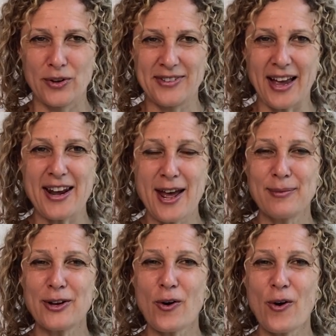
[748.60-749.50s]
a
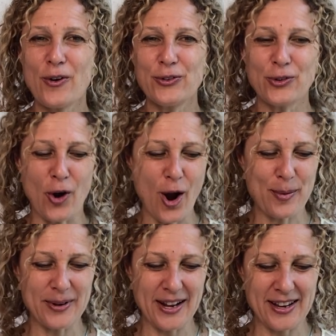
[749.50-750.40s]
dynamic hold to
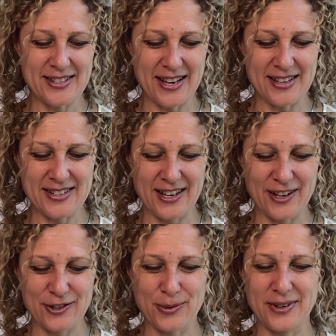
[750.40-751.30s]
harmonize S E
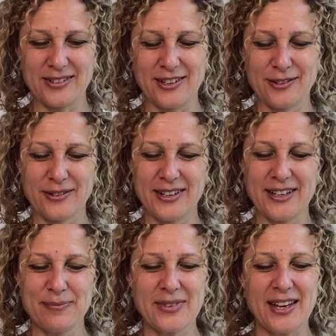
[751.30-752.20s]
L
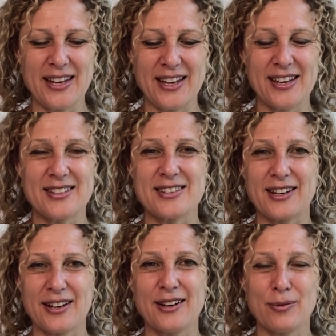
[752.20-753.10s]
twenty-three is
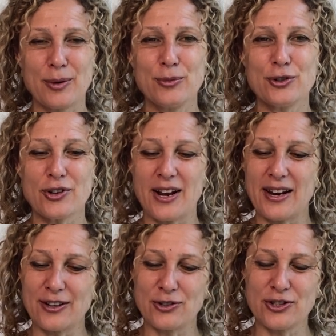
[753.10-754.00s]
uh, one mudra I
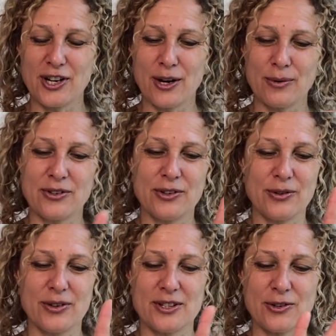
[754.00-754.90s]
like to share with
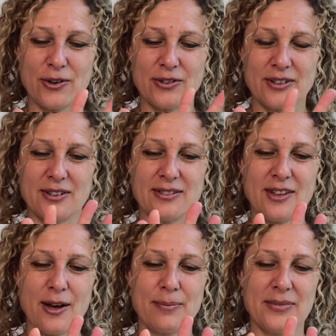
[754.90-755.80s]
you is holding the
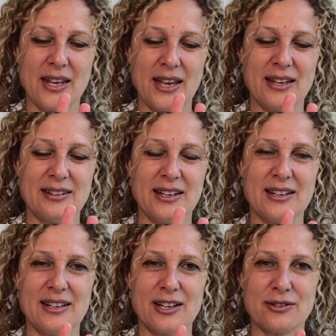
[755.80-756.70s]
thumb and the
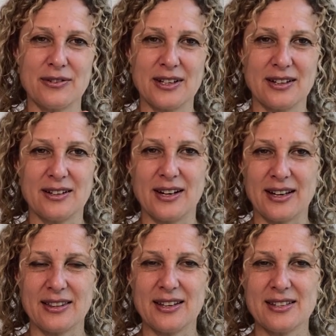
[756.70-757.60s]
index finger
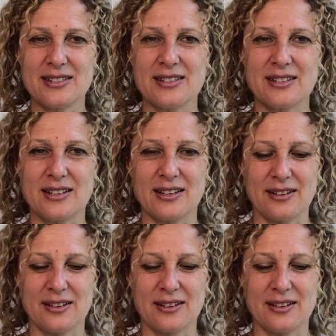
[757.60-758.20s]
like this.